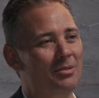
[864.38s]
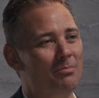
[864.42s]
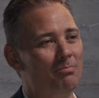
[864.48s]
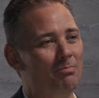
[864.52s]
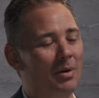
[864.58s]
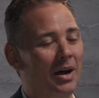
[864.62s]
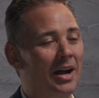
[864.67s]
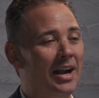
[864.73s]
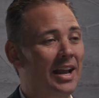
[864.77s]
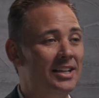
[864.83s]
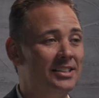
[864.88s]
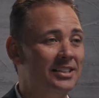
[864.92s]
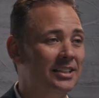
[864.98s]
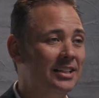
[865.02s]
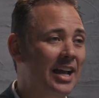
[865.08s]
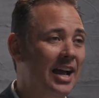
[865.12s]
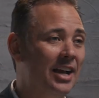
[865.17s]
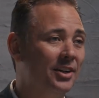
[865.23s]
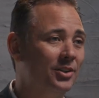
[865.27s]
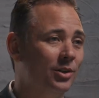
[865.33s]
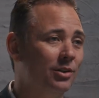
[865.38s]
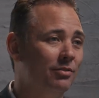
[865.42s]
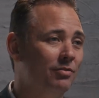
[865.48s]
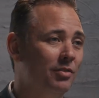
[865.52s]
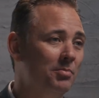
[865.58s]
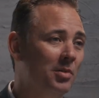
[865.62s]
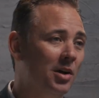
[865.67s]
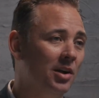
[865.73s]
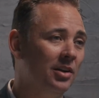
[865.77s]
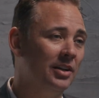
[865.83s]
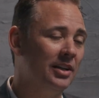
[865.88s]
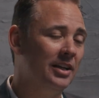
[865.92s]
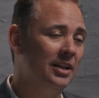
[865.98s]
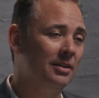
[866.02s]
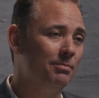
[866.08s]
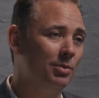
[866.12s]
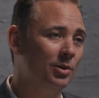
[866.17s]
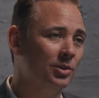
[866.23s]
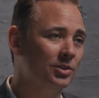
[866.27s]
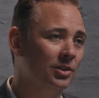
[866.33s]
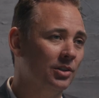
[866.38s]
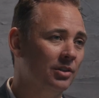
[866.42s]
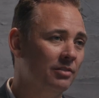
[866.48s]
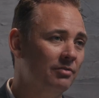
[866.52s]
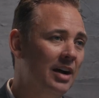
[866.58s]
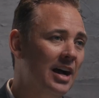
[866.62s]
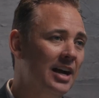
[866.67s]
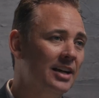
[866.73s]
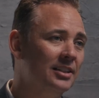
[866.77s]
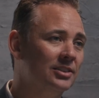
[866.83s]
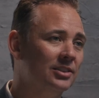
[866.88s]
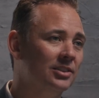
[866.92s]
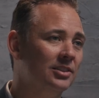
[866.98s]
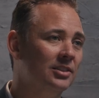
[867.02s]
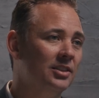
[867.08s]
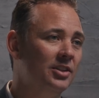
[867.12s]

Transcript: But as a National Football League personal advisor,